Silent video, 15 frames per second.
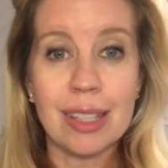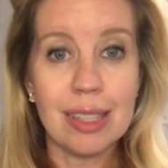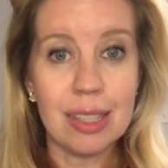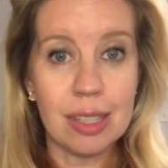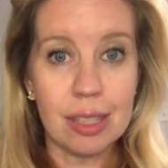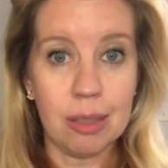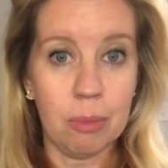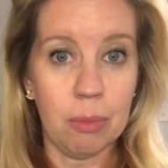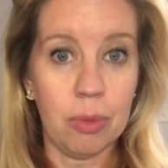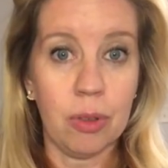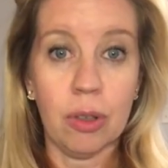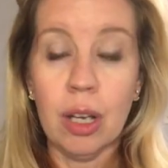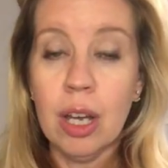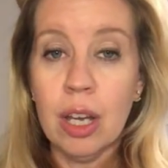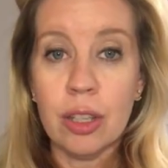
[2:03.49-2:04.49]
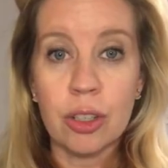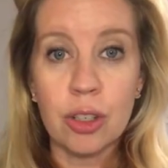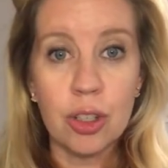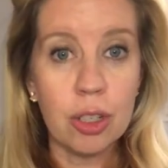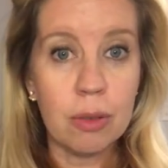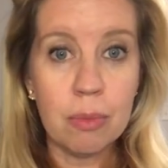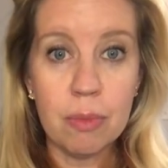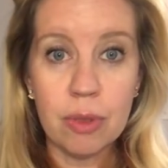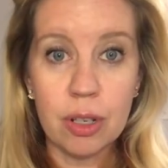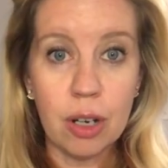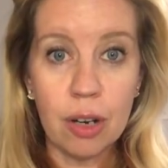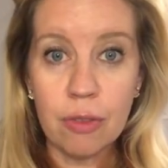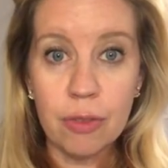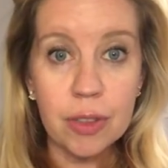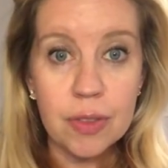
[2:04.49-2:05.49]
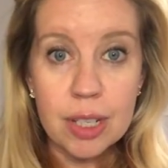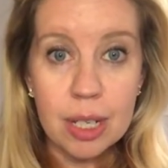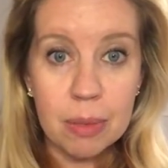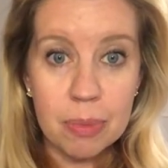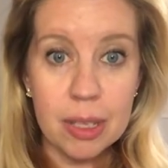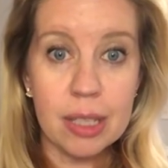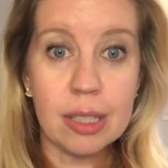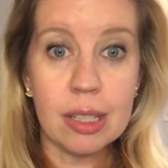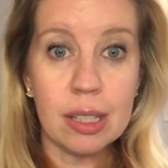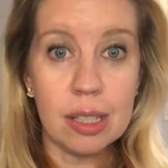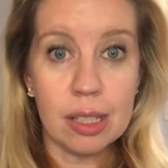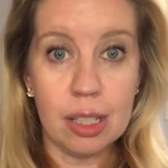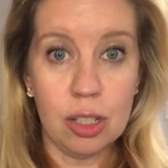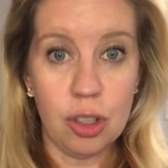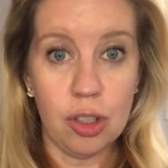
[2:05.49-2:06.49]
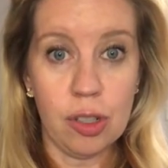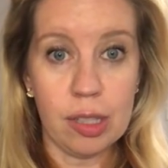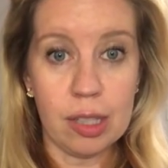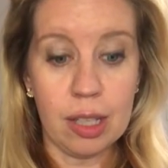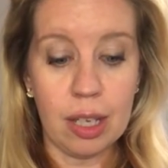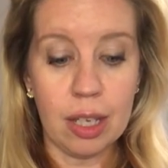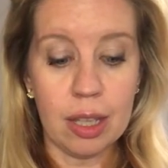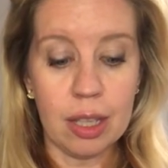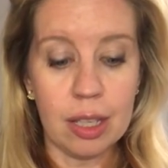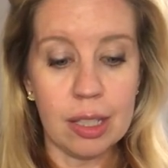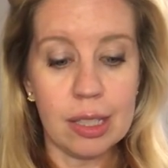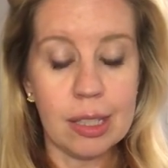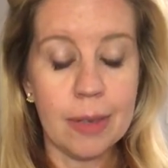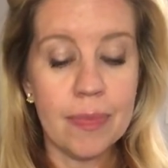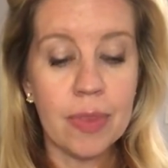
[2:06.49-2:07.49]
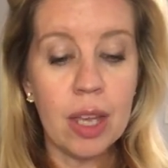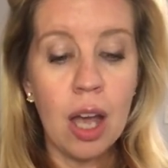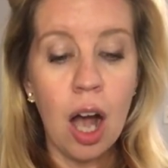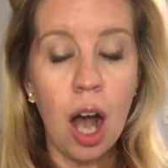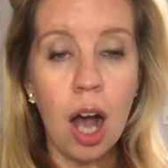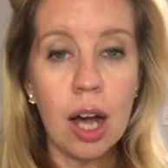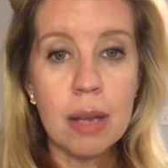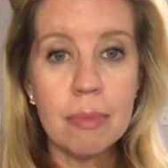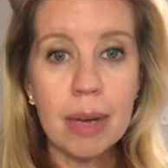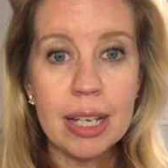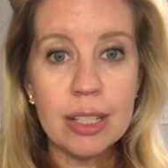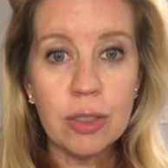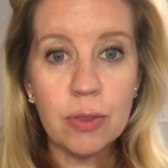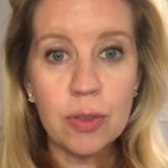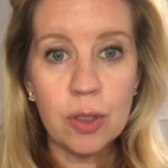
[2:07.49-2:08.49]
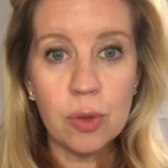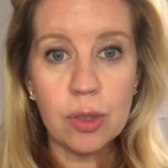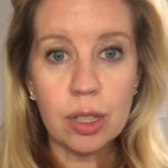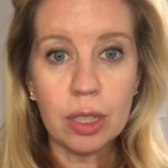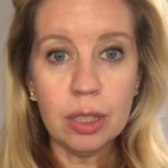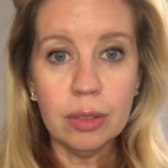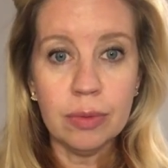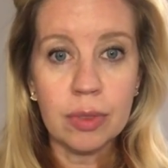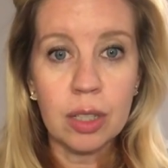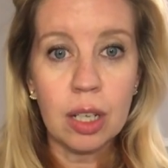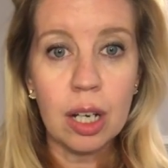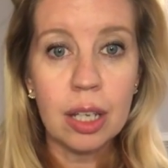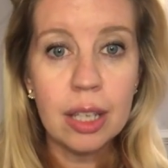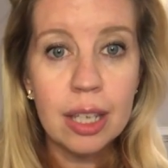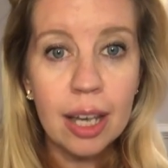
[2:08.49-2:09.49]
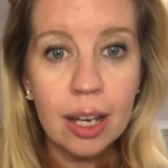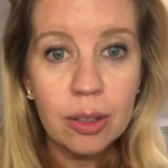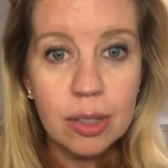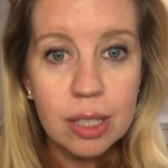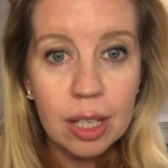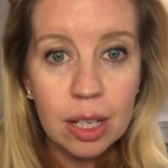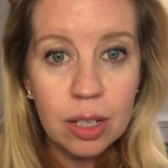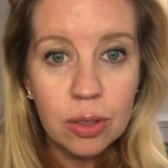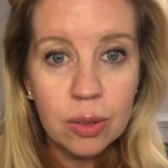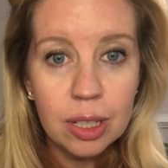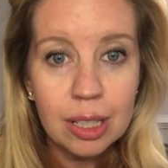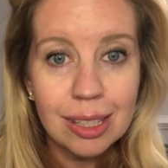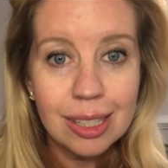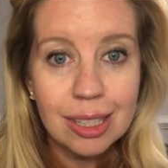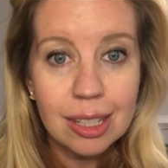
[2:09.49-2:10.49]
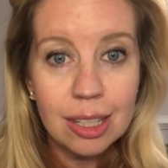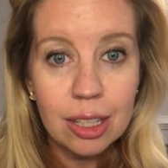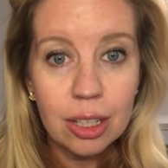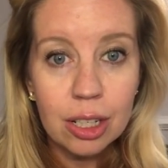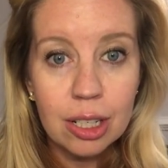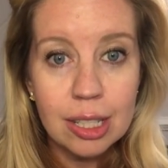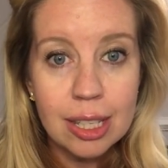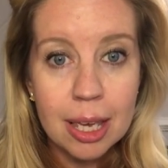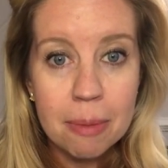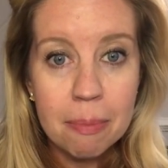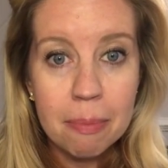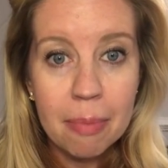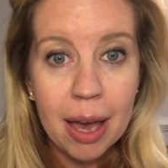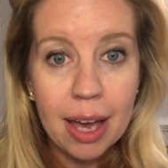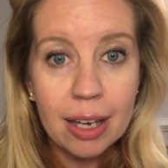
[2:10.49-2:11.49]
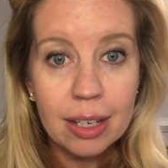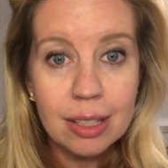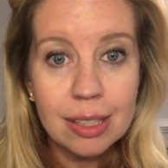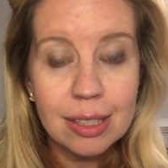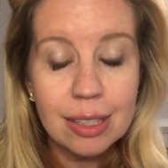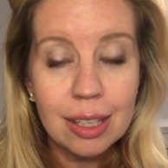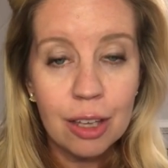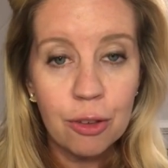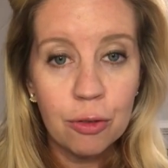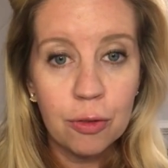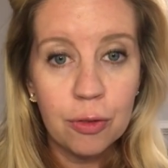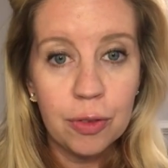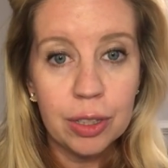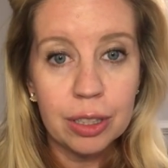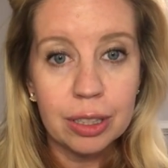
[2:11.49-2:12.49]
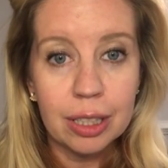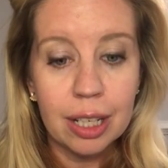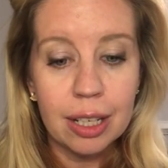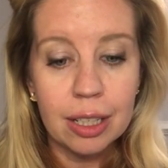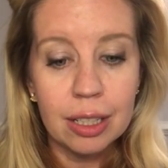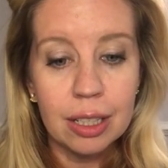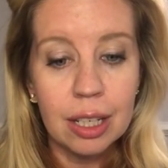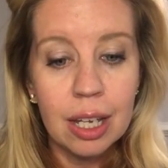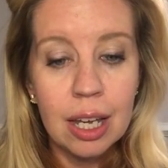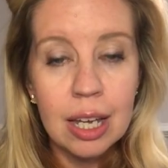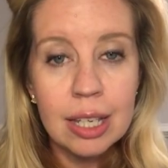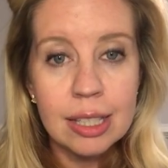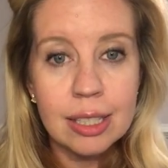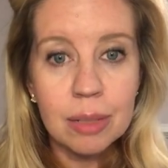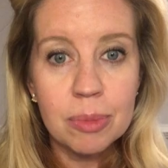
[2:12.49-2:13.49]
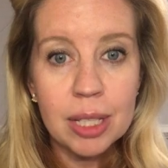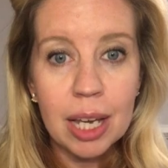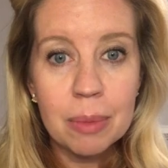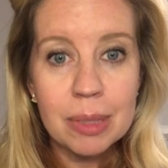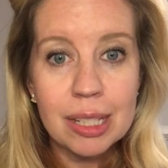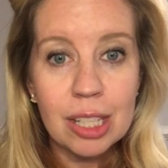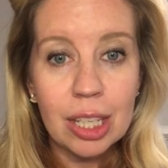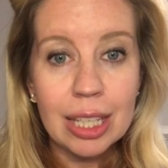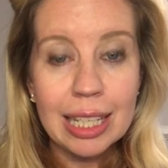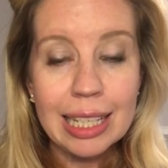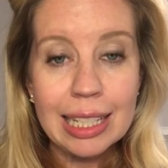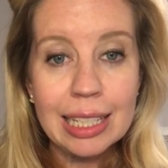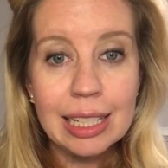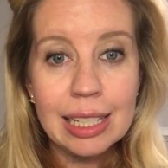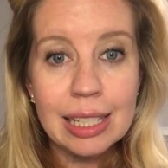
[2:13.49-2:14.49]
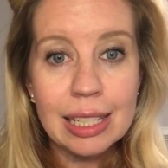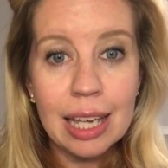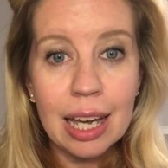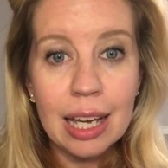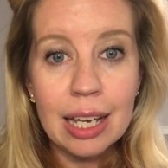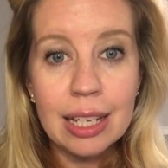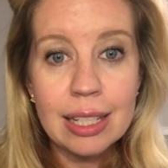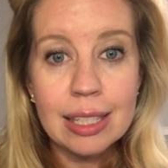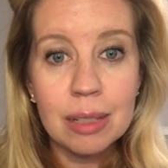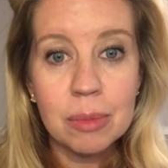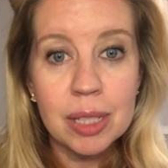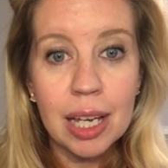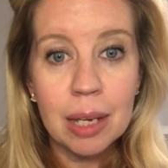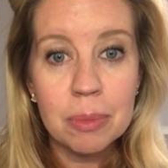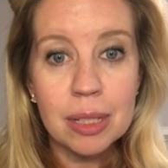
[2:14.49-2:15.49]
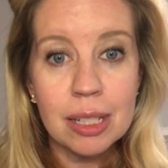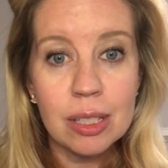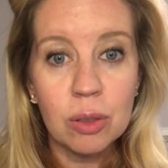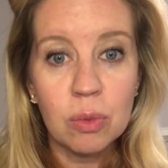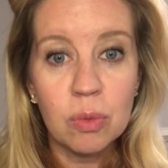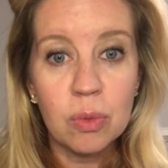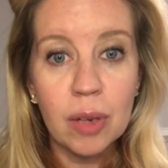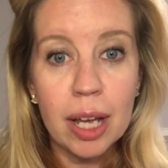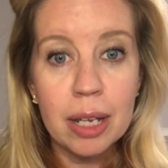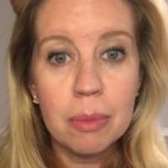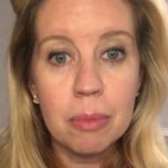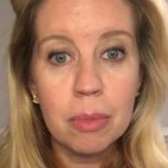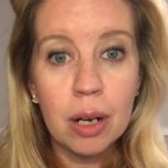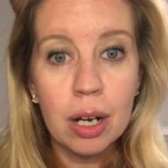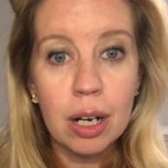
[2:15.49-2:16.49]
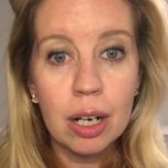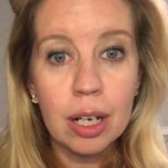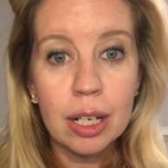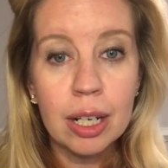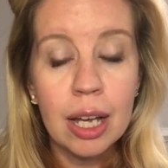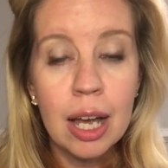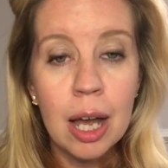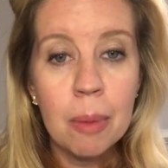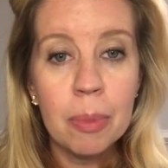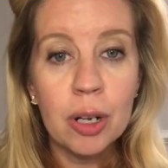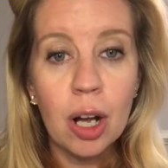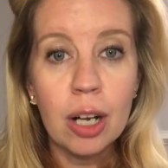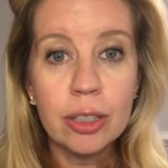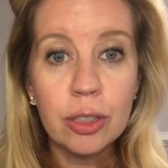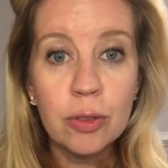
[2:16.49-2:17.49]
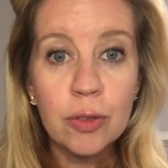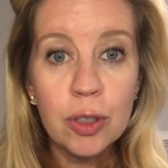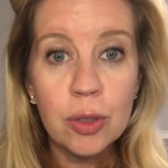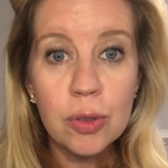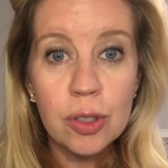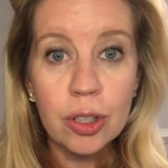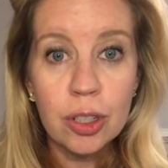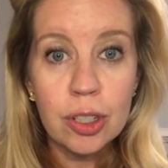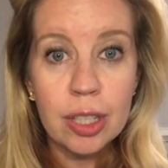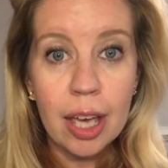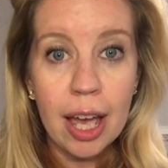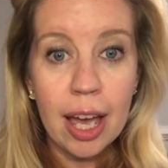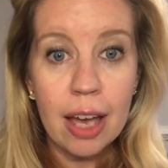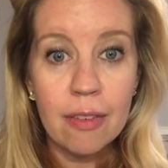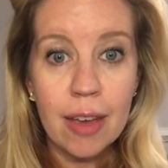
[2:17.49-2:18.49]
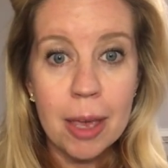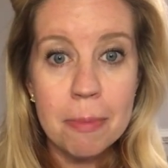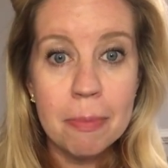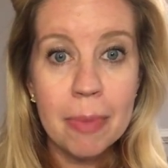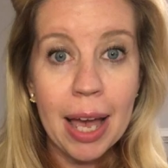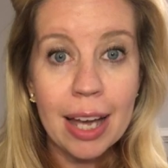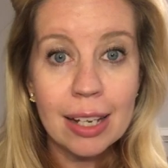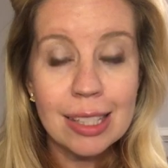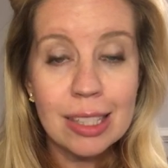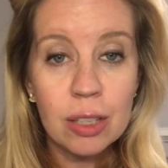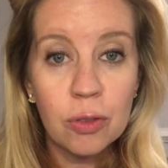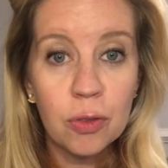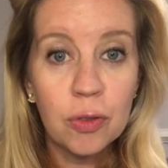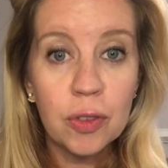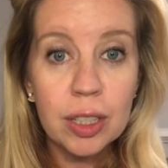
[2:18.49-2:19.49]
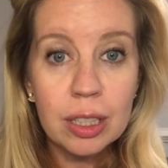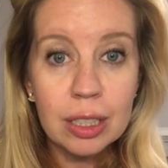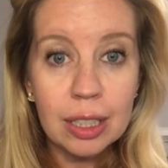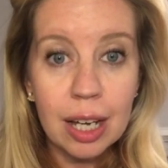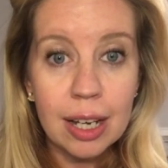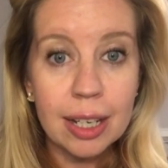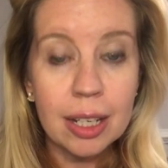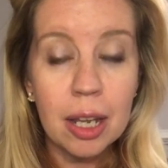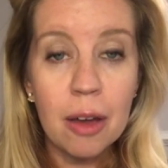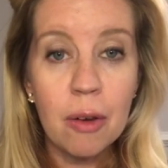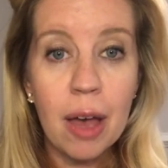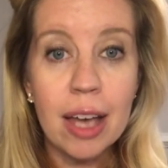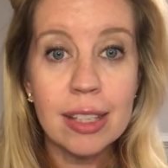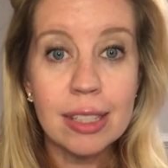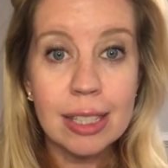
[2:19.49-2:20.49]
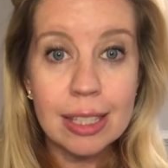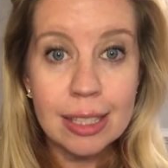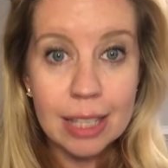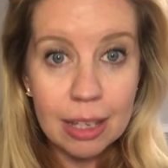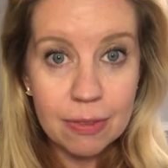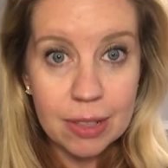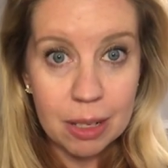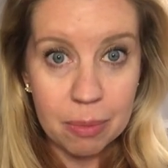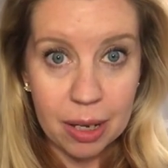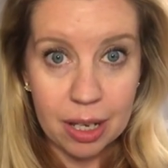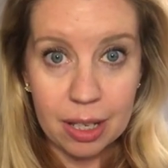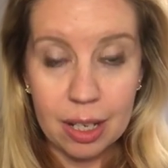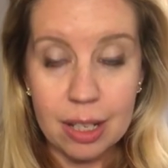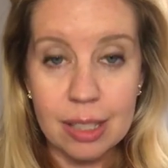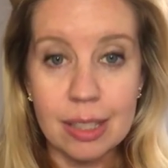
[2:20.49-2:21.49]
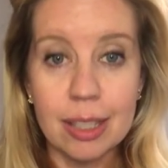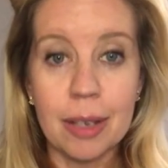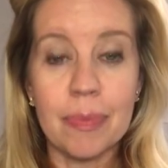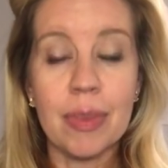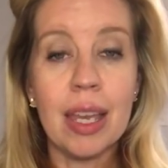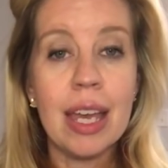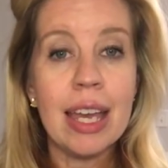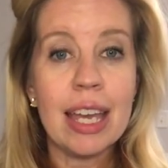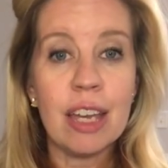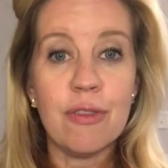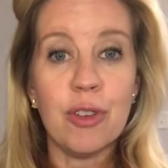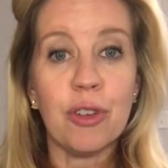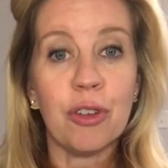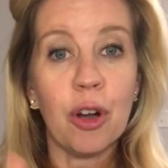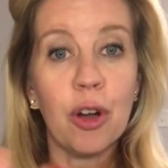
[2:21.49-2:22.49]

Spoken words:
It's this simple. There aren't 15 pieces, it's just like this. On my diffuser, on the outside, you can see there is a max fill line. Sometimes it's on the inside, sometimes it's a red mark, but all diffusers have a max fill line as a safety mechanism. If